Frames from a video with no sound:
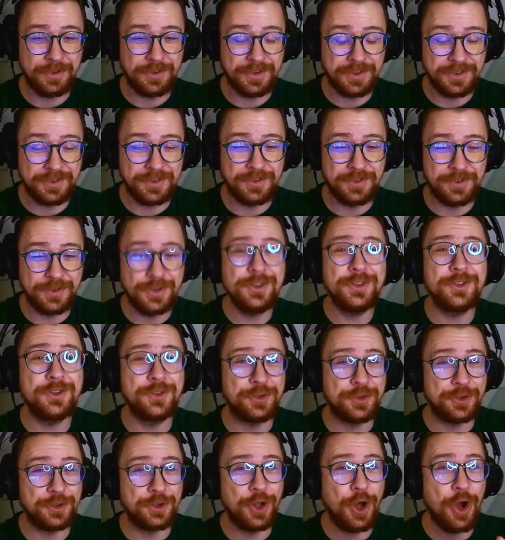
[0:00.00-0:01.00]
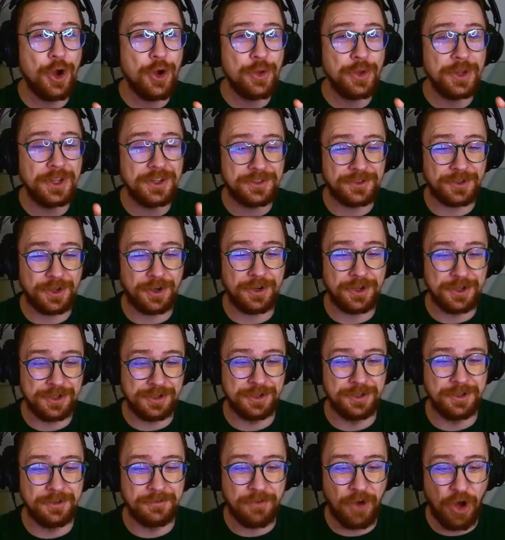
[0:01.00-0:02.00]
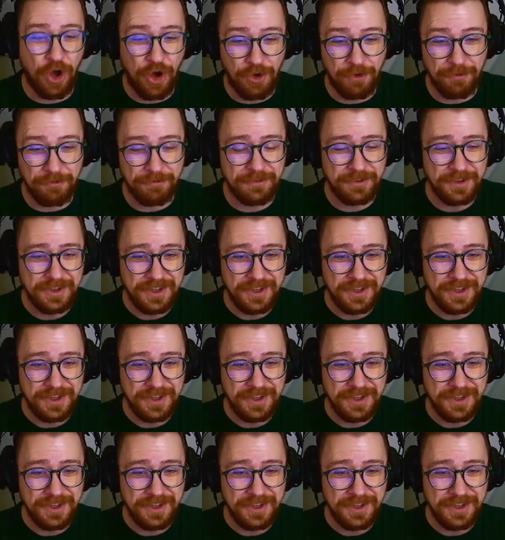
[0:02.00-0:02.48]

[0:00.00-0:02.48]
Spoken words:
This is slowly starting to devolve.